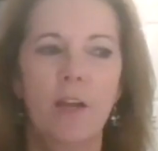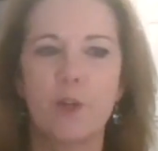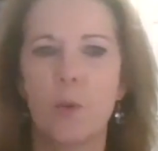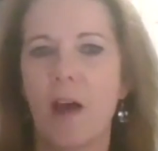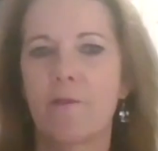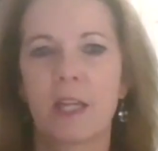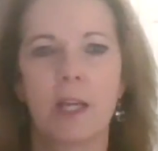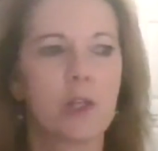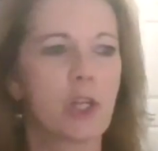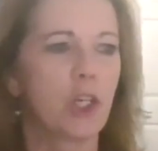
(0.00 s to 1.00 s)
If you have
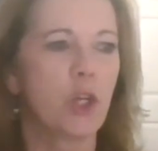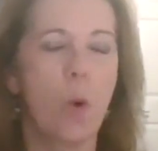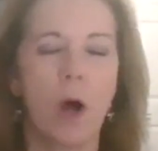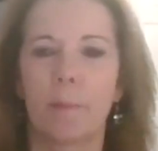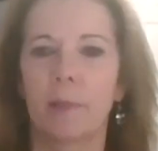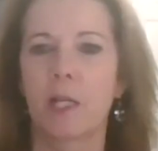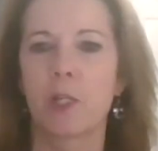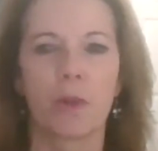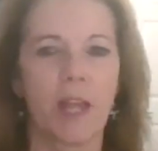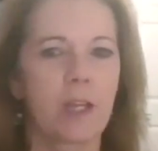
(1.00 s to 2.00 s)
kids and you want a
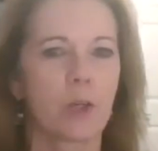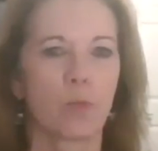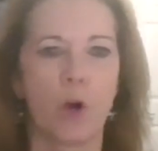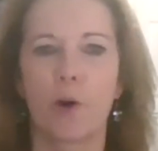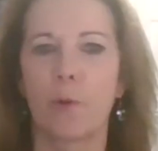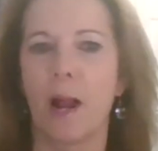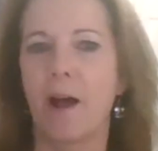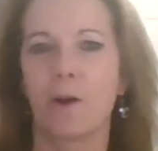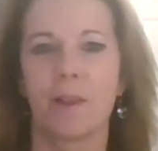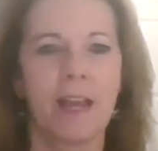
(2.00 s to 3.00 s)
place where they can run
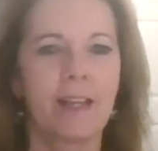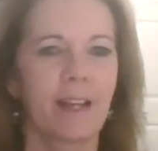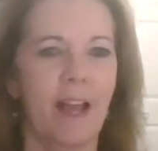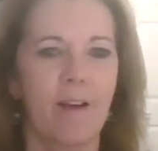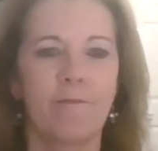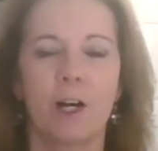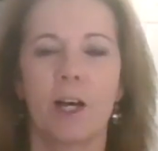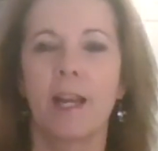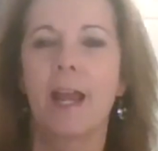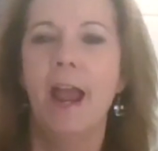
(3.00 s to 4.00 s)
around and they can have
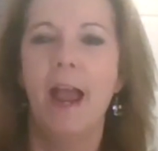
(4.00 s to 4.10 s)
fun